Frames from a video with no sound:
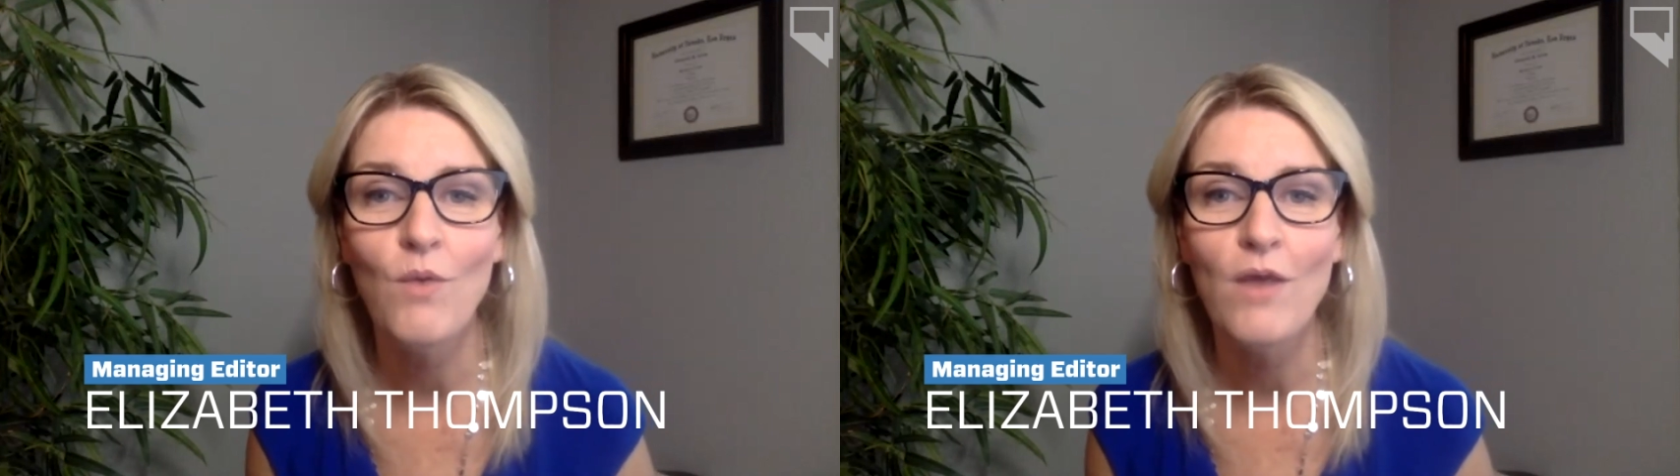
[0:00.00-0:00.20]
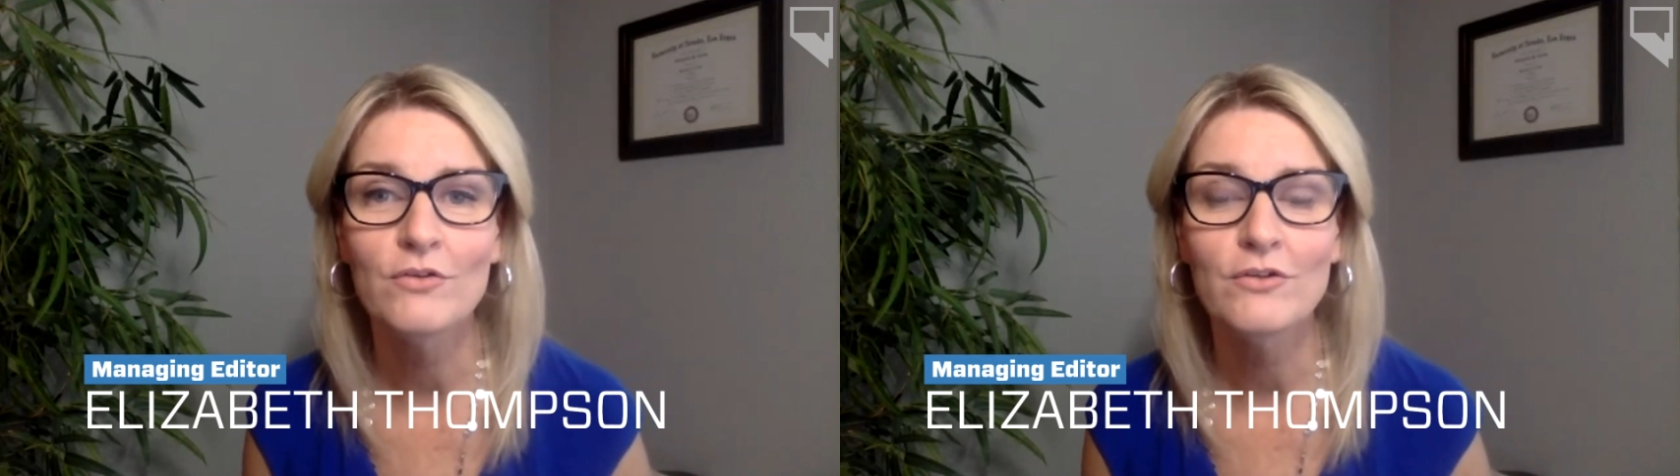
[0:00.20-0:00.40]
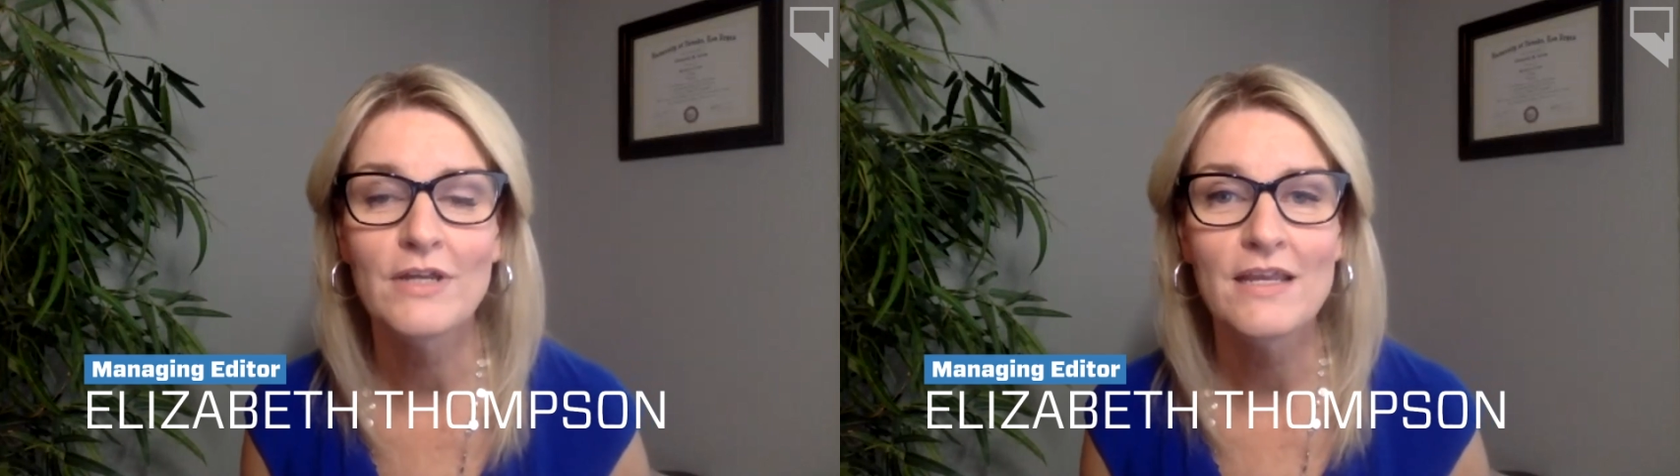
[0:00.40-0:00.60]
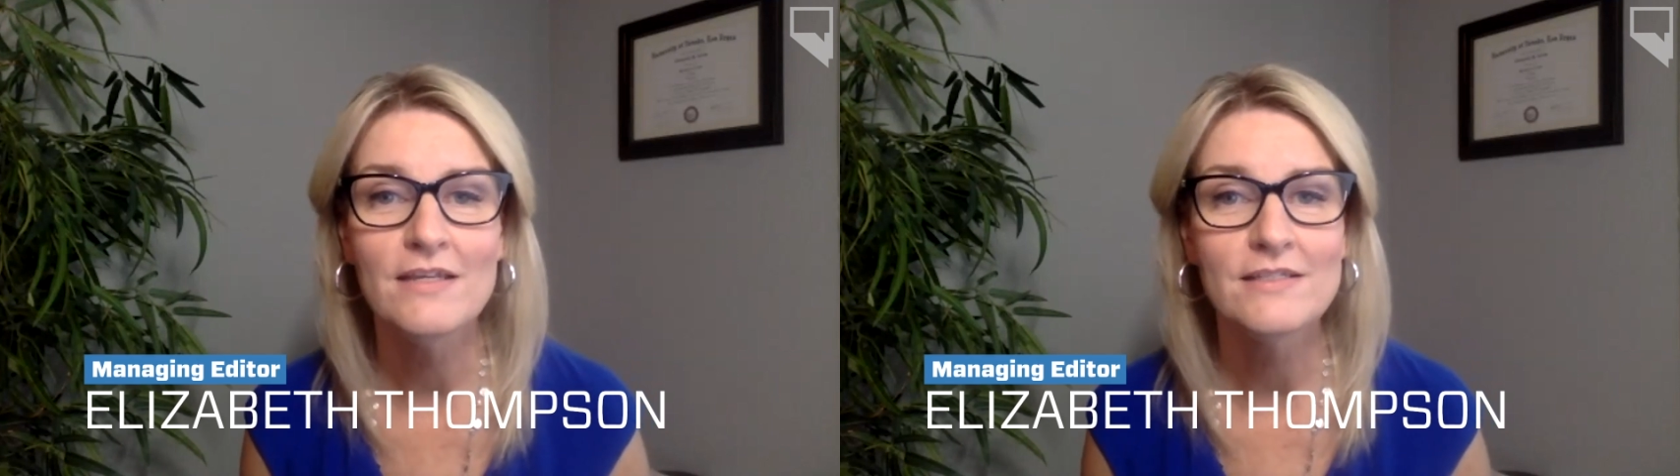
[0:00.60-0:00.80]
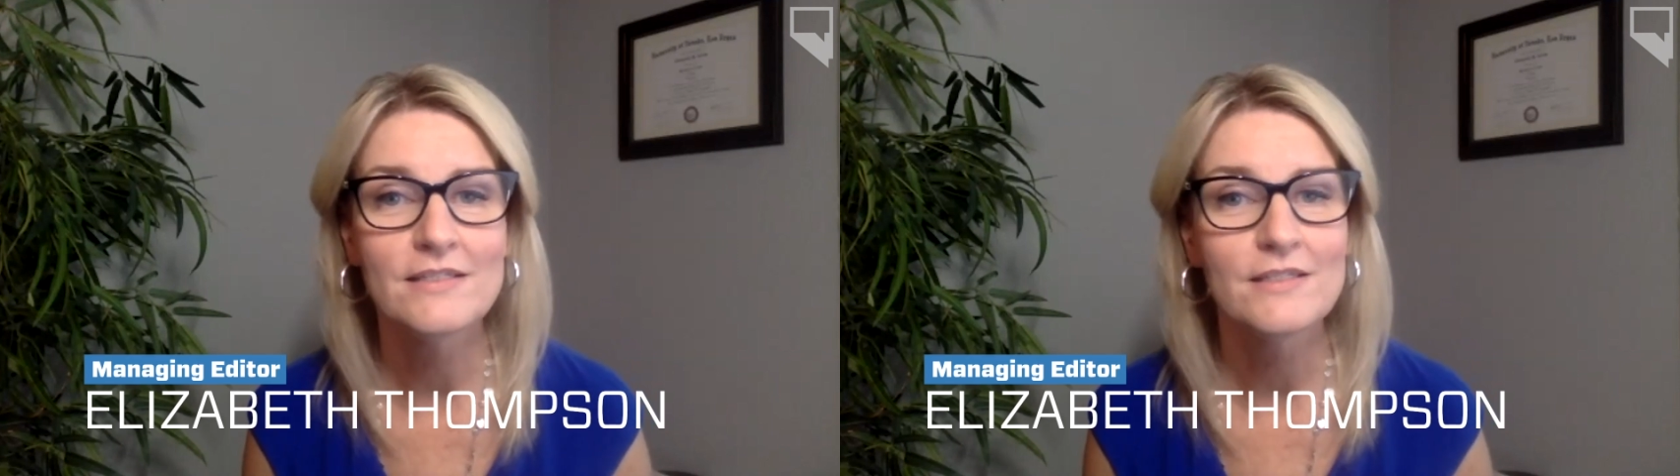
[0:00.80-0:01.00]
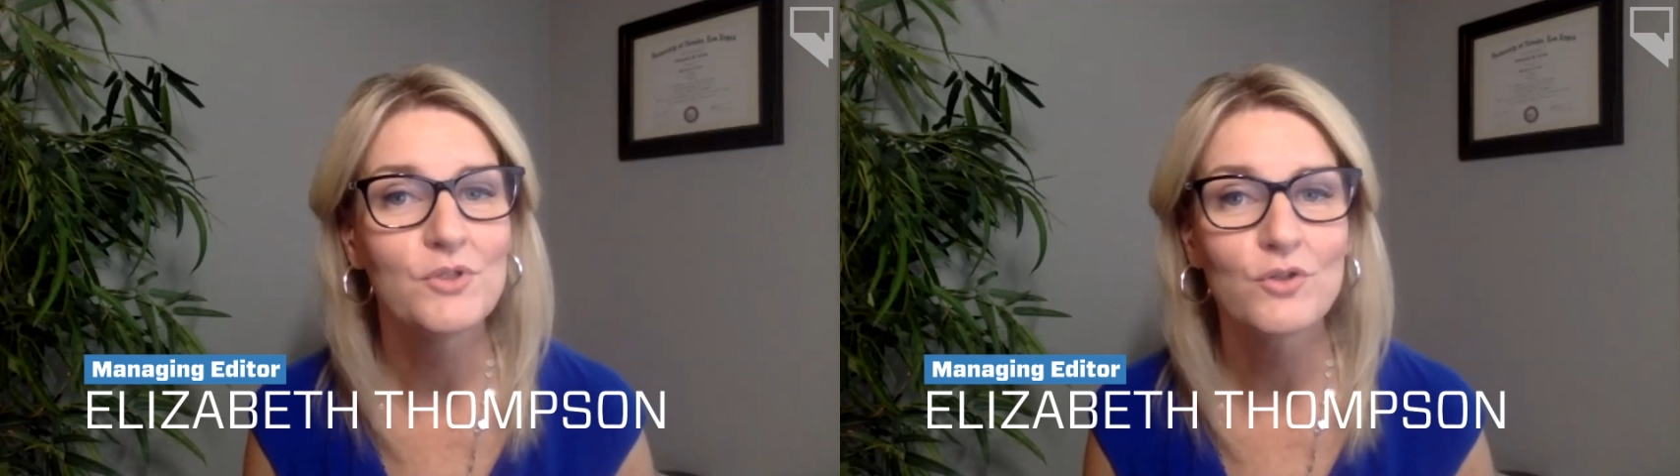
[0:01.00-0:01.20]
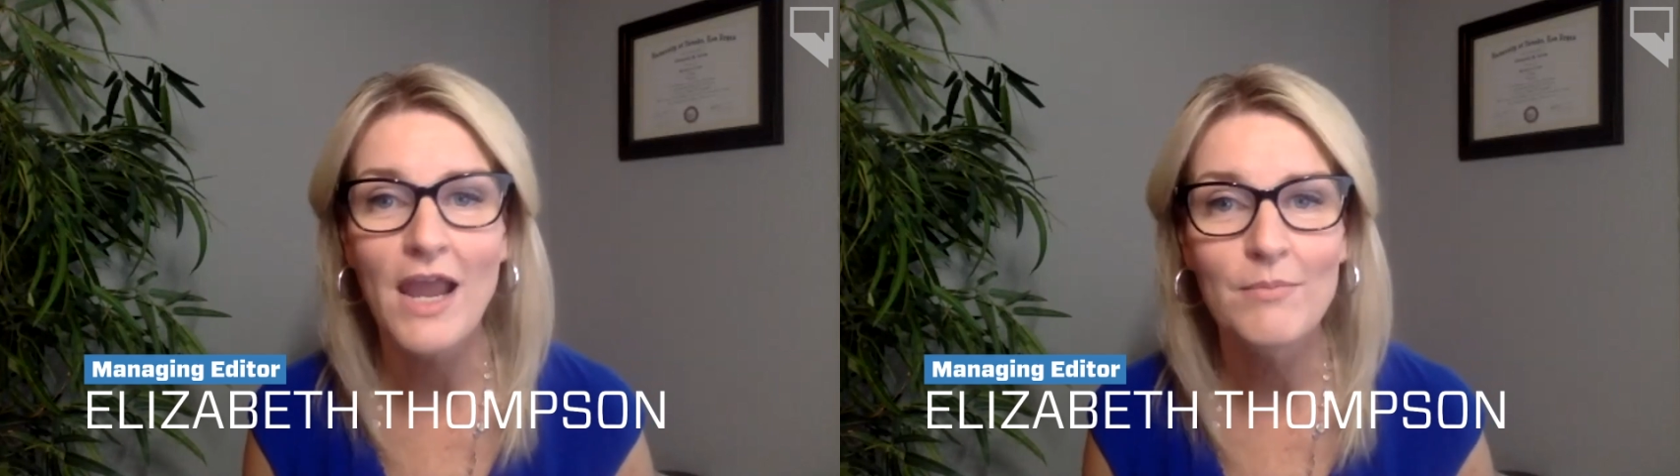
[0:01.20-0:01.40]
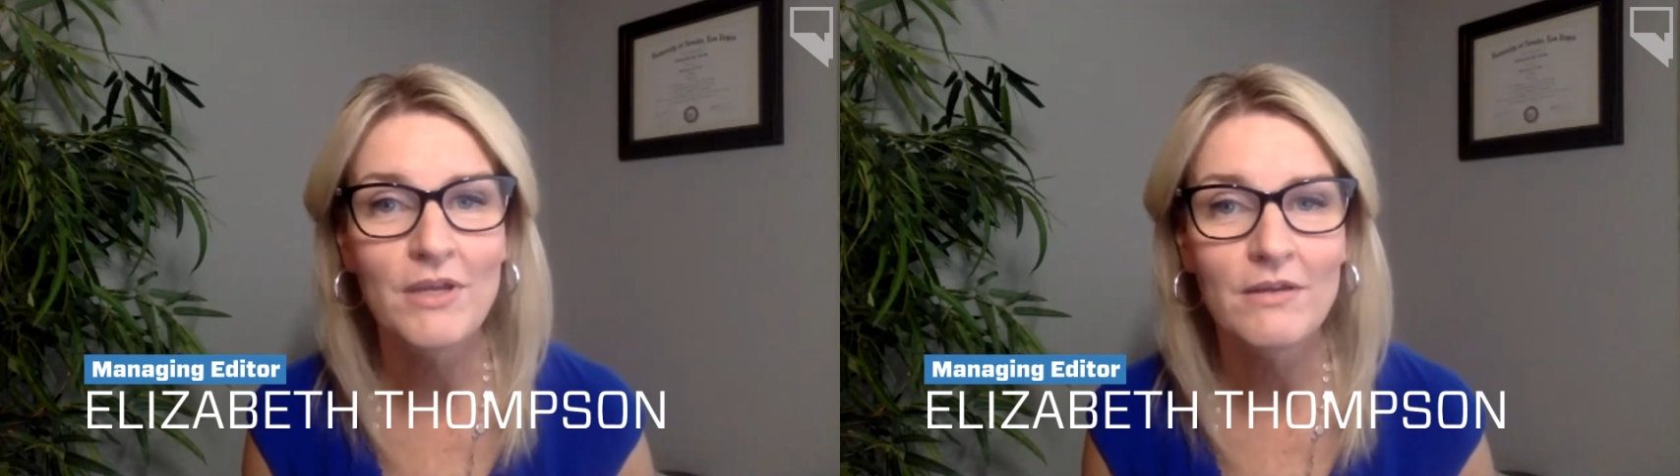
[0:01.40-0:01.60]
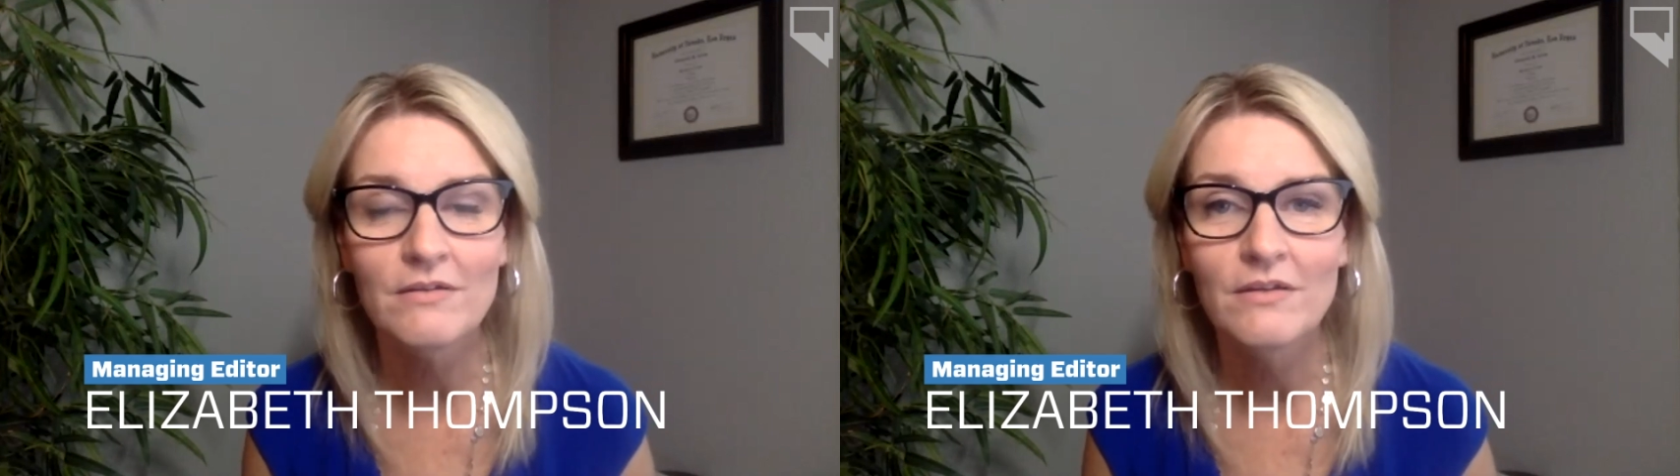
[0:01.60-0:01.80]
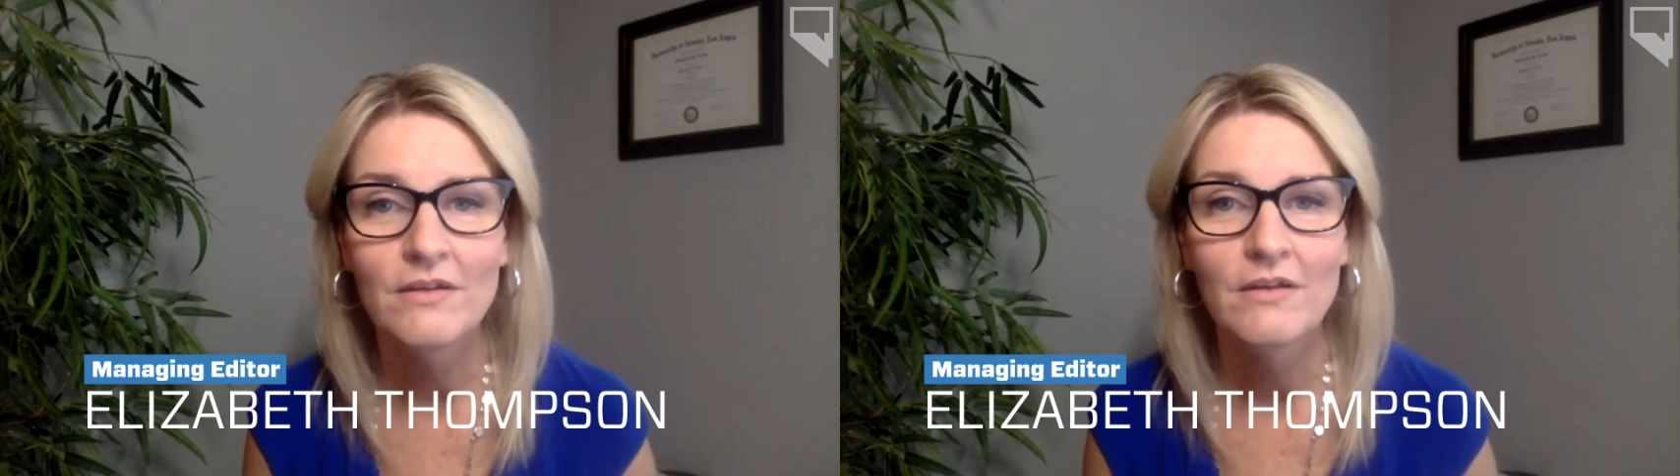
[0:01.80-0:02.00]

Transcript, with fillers: whether it's subscribing